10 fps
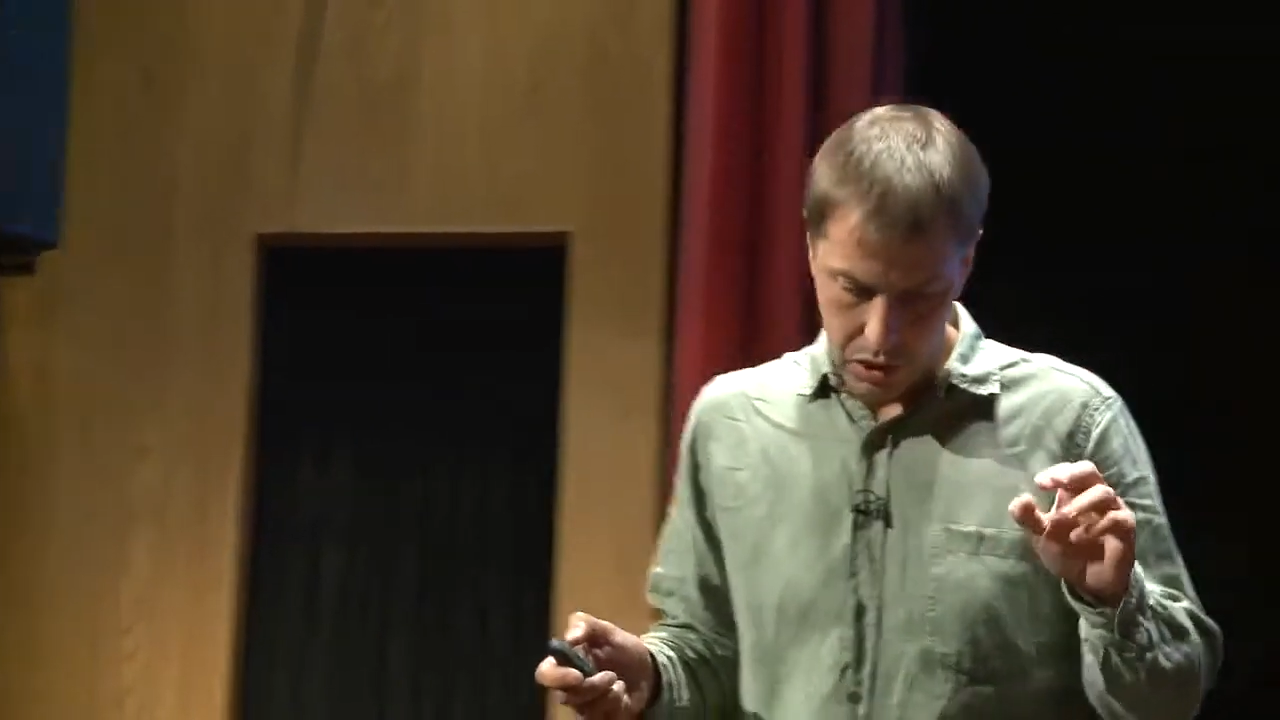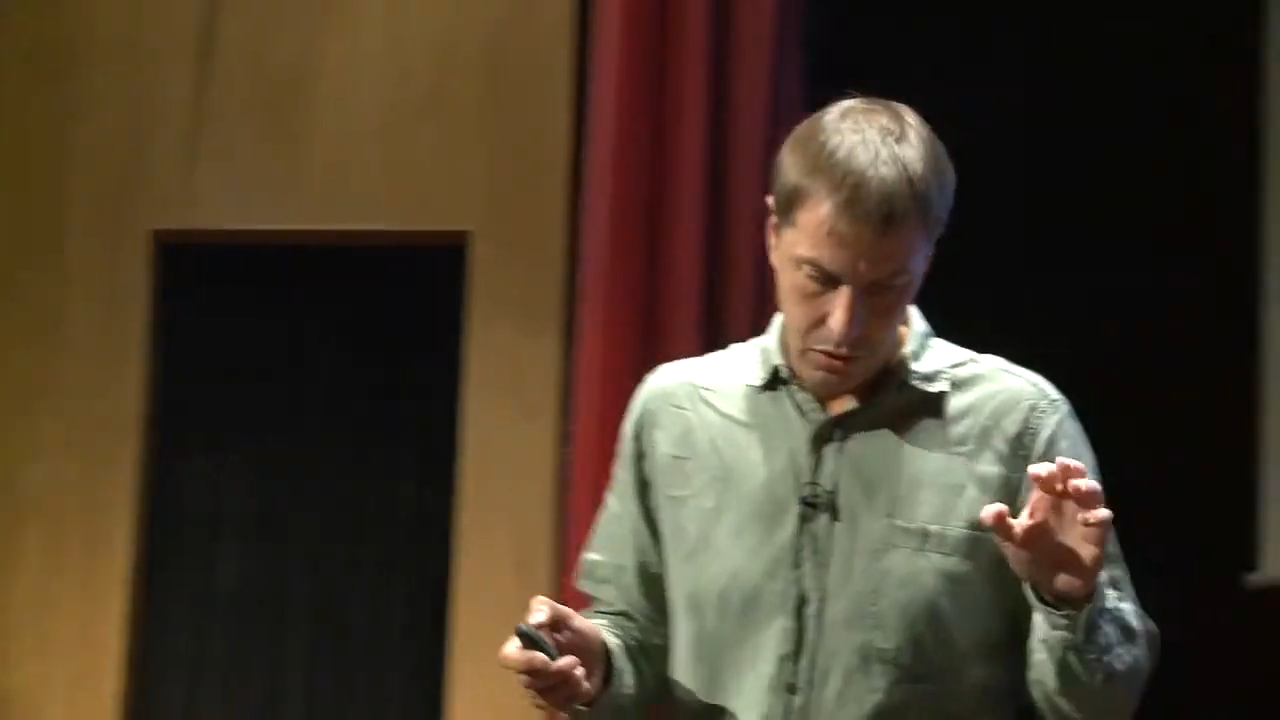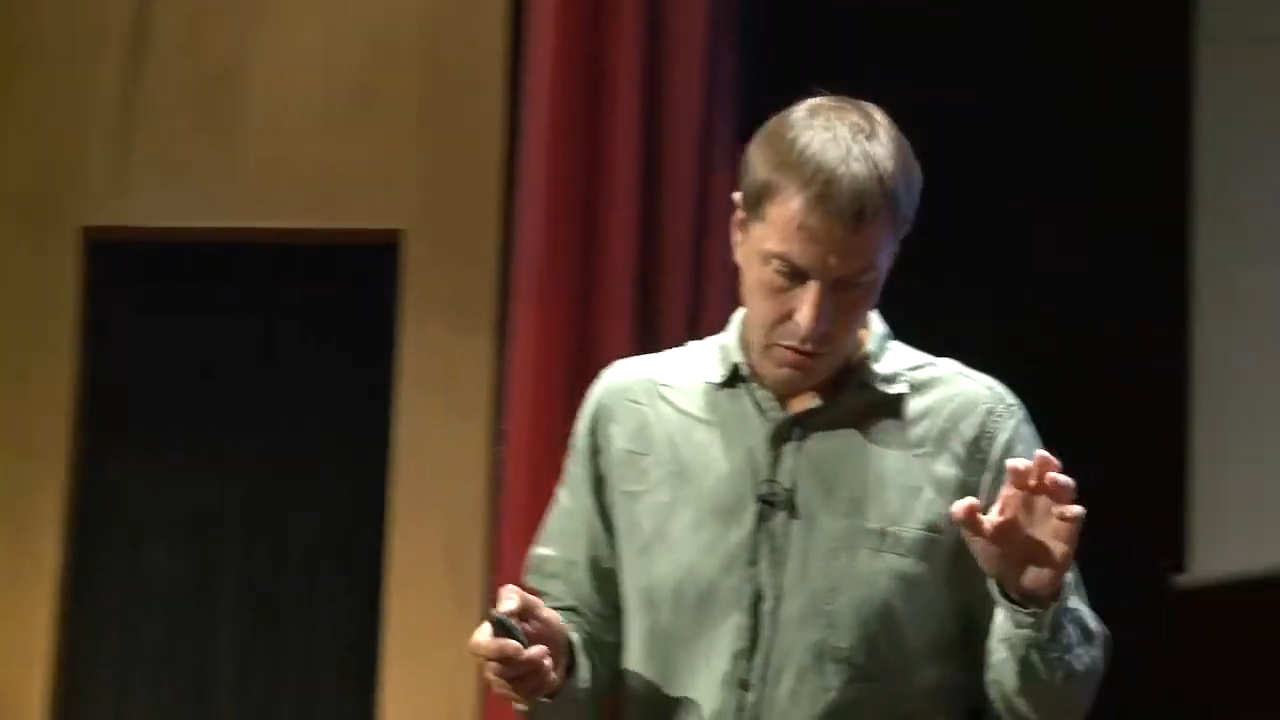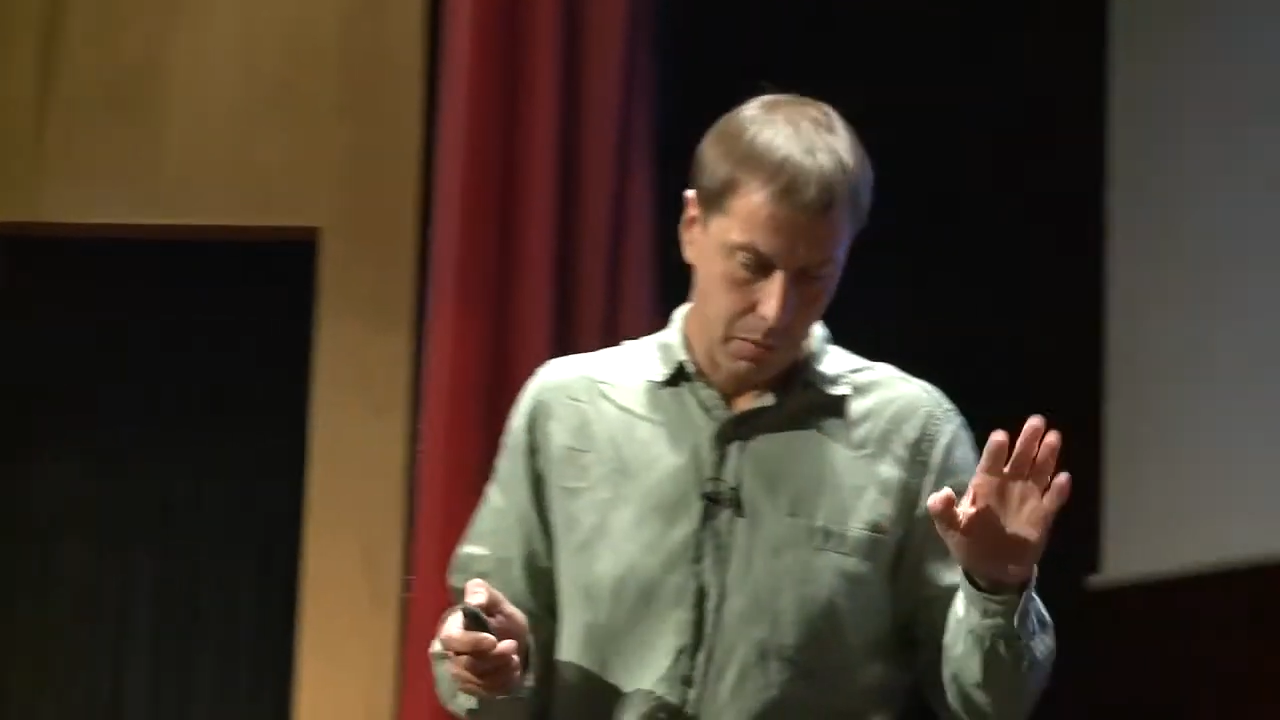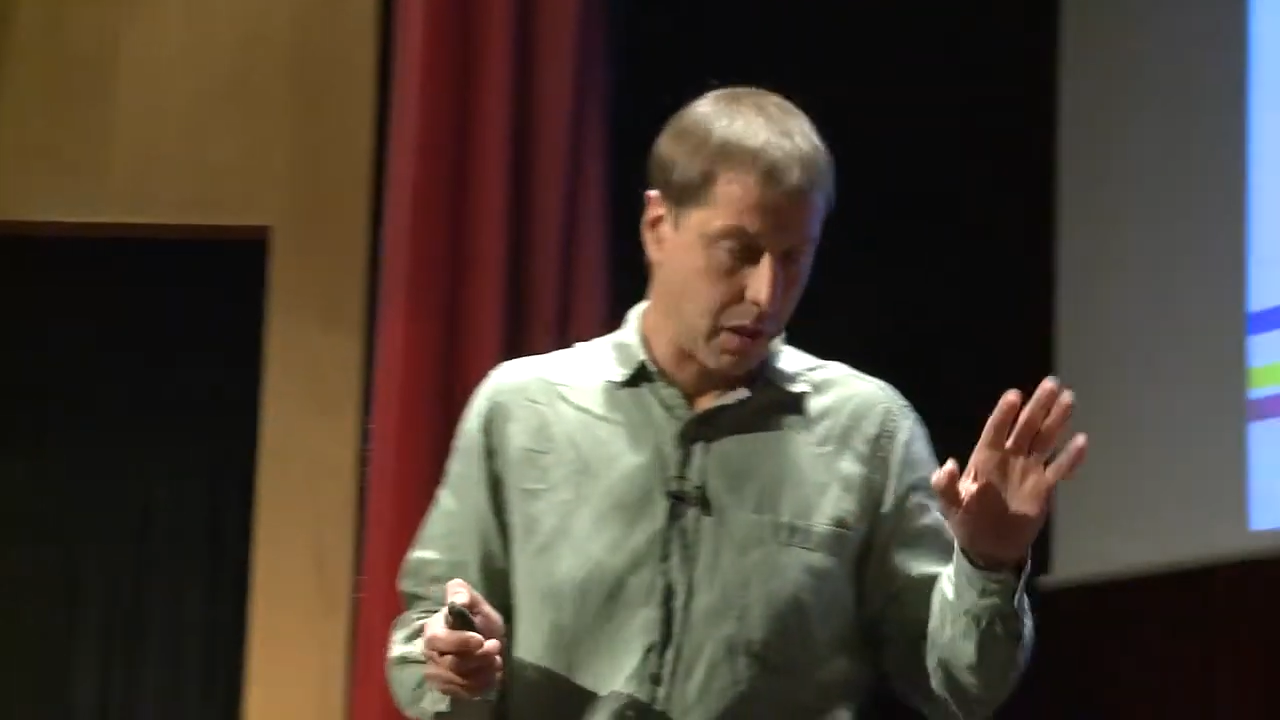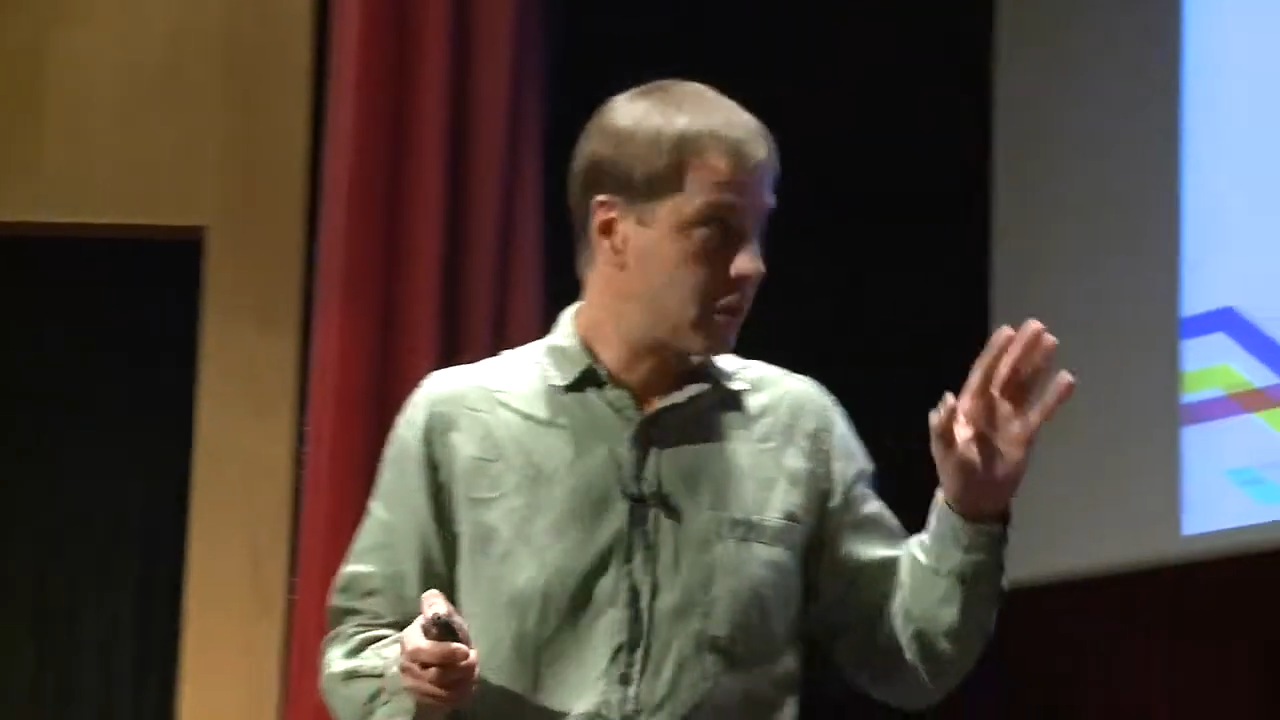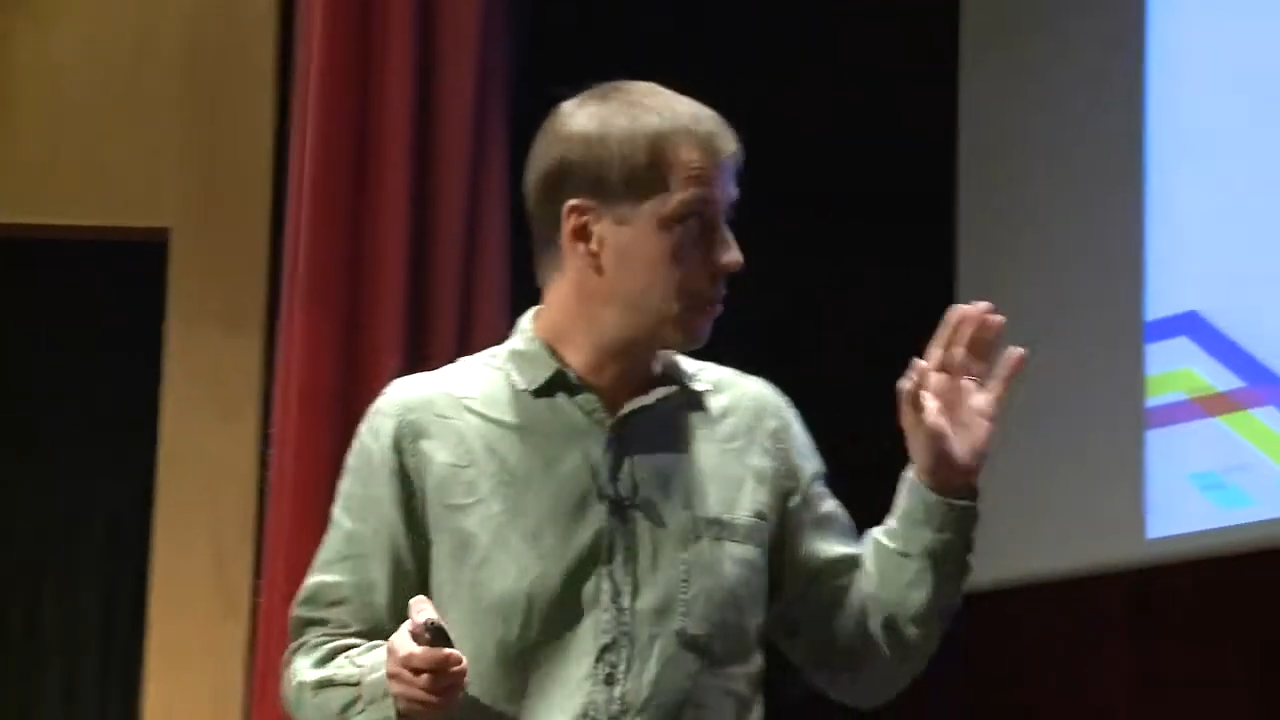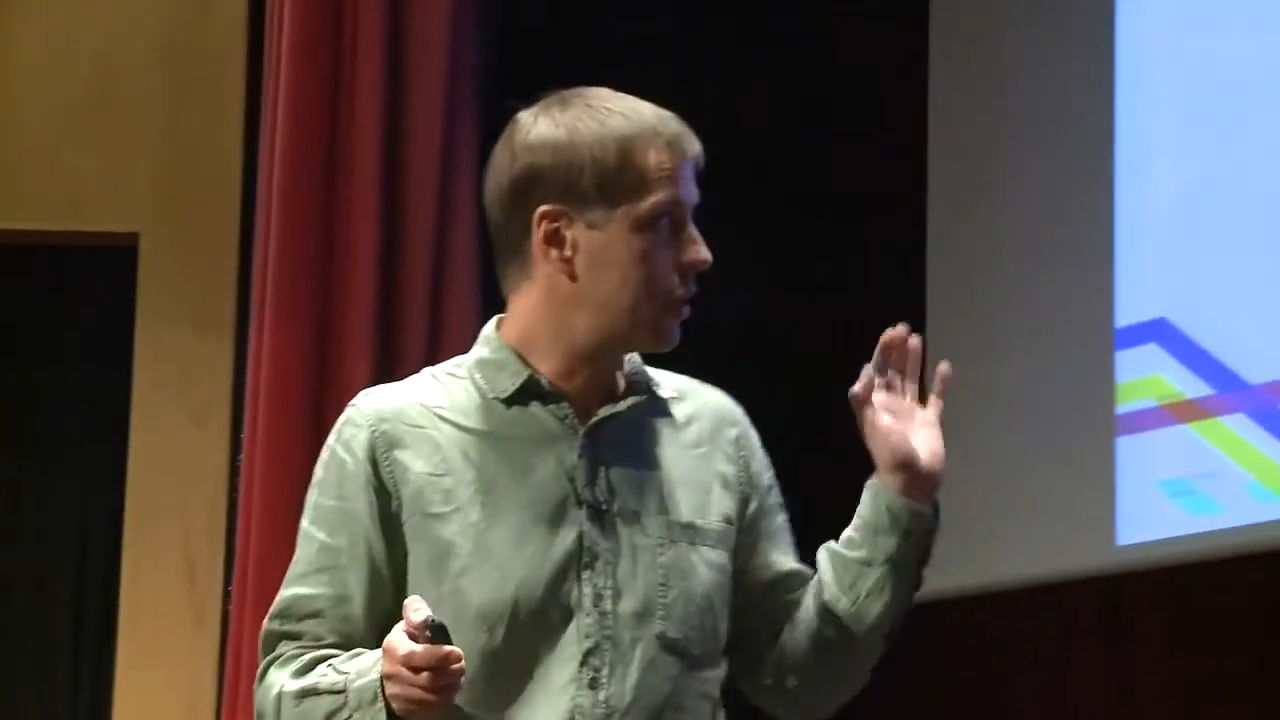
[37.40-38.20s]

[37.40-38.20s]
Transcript: to